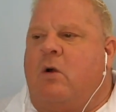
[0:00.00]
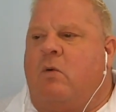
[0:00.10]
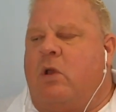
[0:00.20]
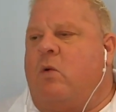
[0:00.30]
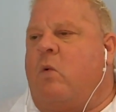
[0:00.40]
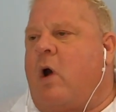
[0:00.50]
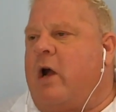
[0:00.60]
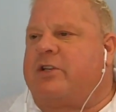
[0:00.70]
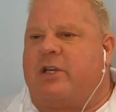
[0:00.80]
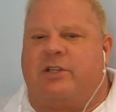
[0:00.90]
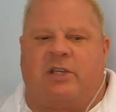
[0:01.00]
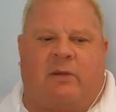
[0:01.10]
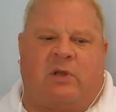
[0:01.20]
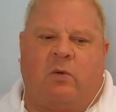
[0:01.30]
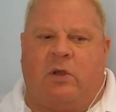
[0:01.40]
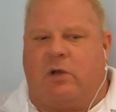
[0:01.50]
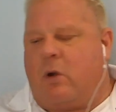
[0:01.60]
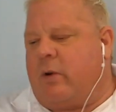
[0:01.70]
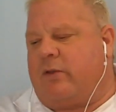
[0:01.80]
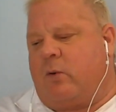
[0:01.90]
you watching something? Were you
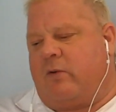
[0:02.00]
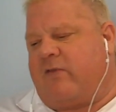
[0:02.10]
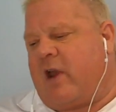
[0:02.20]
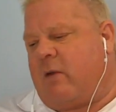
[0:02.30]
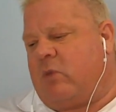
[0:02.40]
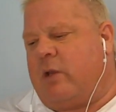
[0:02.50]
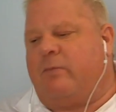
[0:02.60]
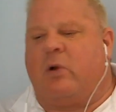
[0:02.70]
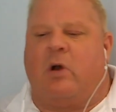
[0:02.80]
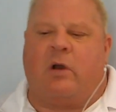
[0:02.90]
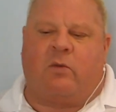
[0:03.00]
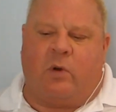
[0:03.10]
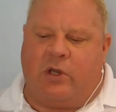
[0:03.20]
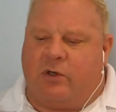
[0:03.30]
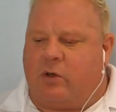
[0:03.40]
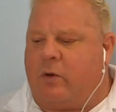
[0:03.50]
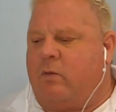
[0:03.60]
going through a family book? Were you doing